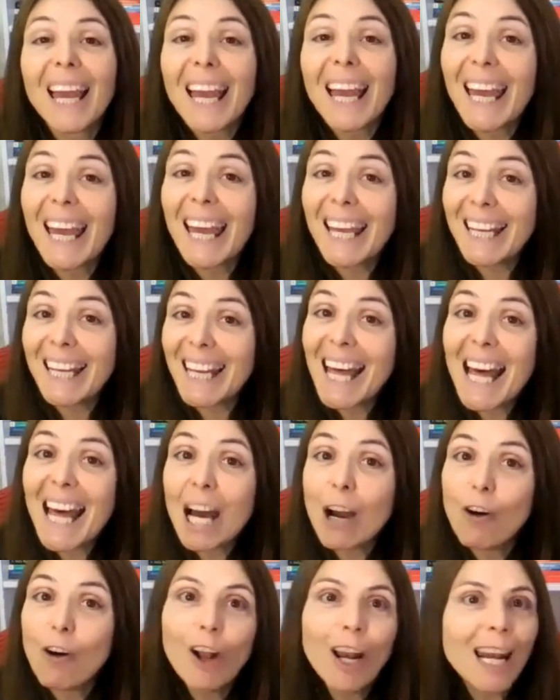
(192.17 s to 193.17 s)
And
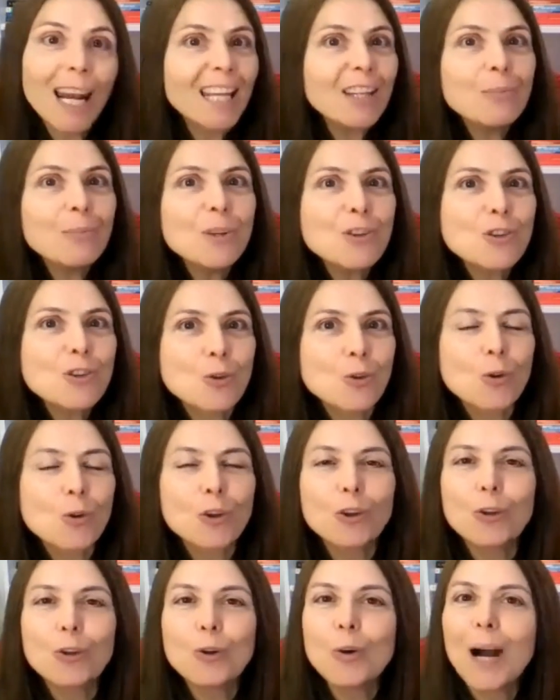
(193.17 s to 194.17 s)
now let me show
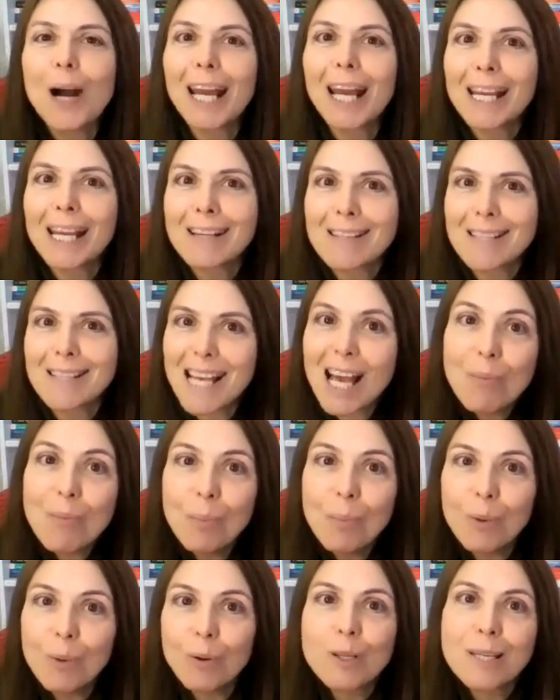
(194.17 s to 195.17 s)
you an
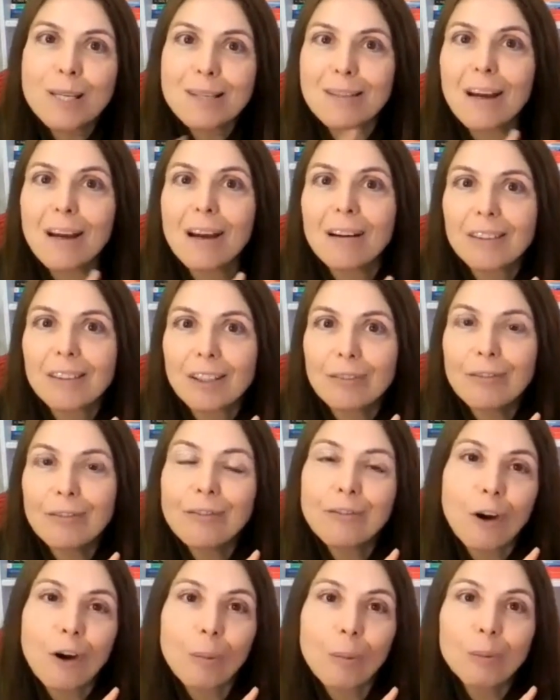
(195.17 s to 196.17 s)
example starting
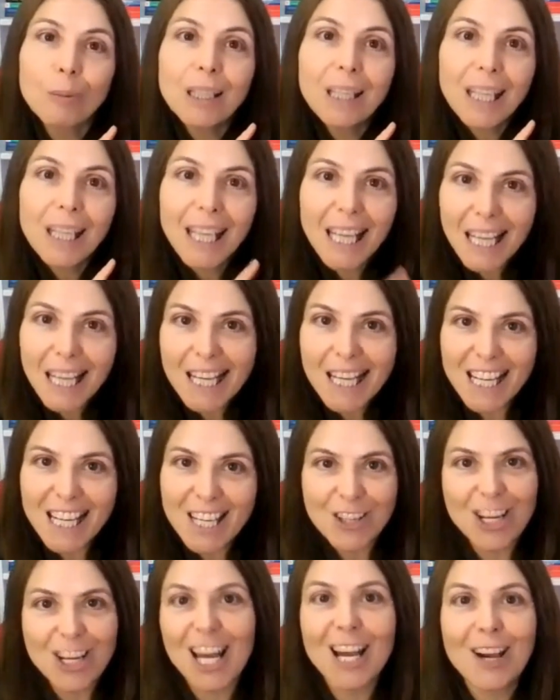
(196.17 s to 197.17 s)
from the
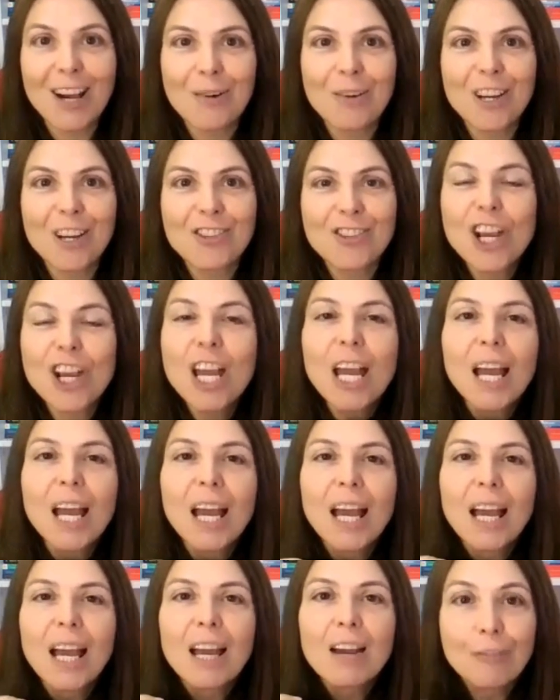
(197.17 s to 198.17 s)
English language.
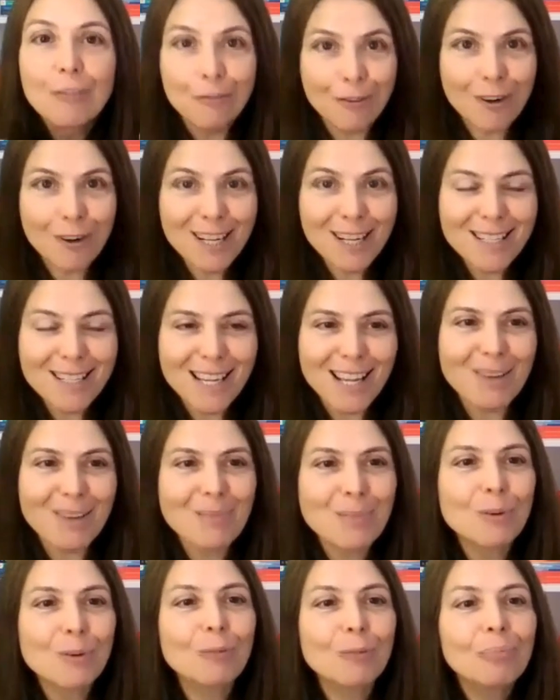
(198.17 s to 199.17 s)
For
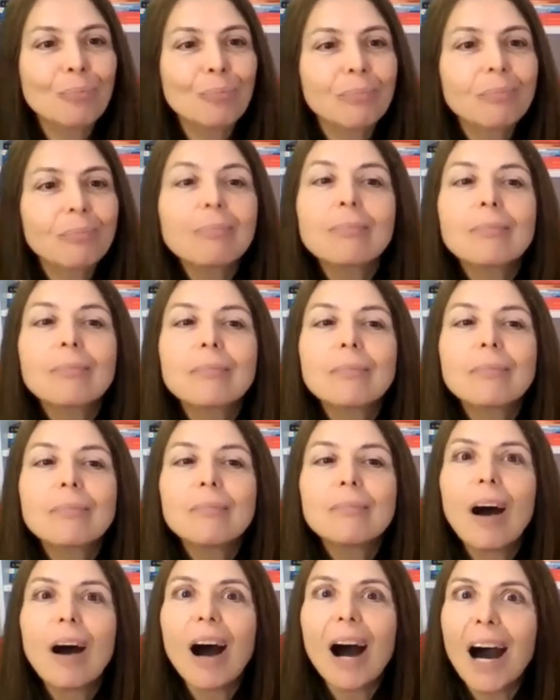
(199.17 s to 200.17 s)
example,
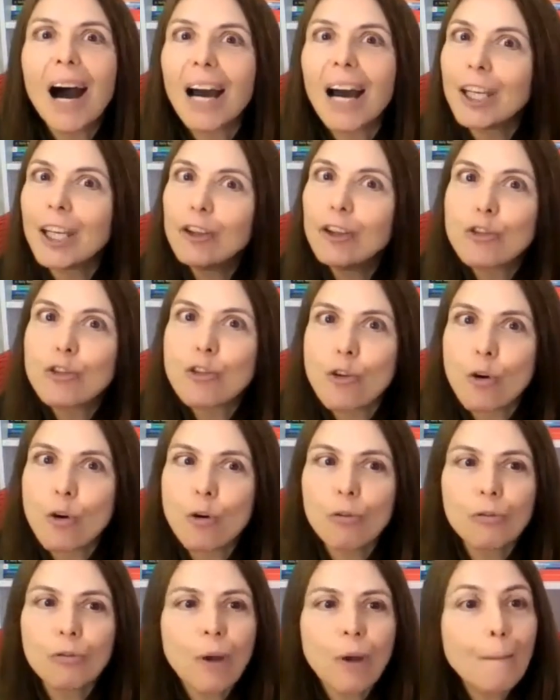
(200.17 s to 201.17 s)
I
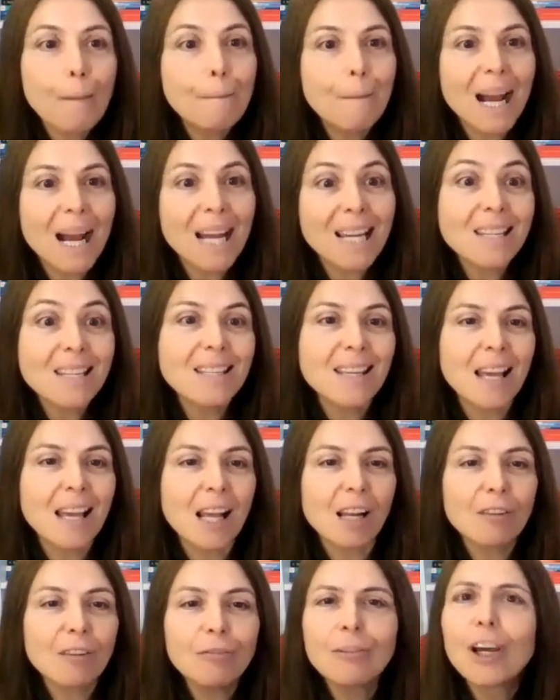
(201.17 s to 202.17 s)
drove
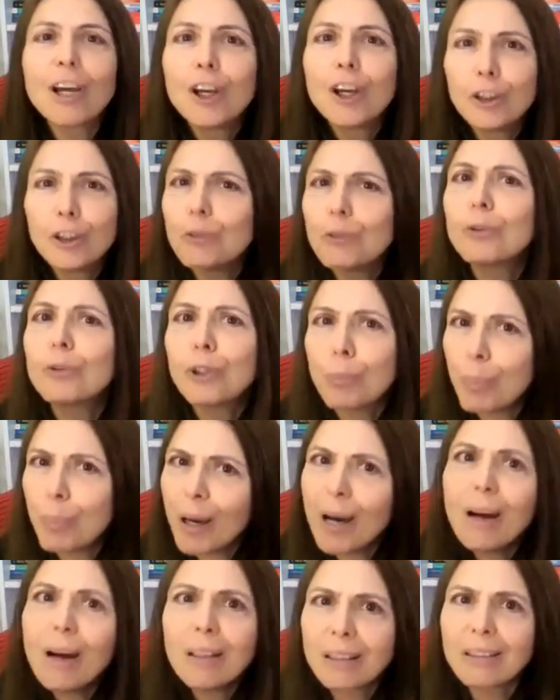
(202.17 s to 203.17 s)
myself to the
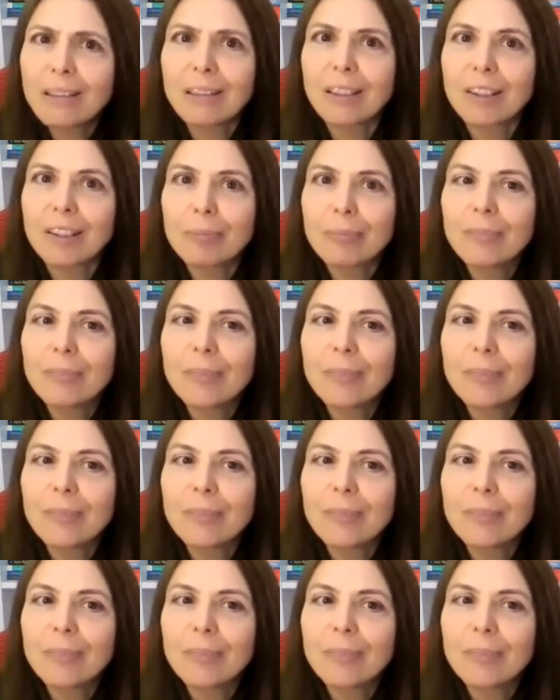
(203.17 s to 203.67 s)
party.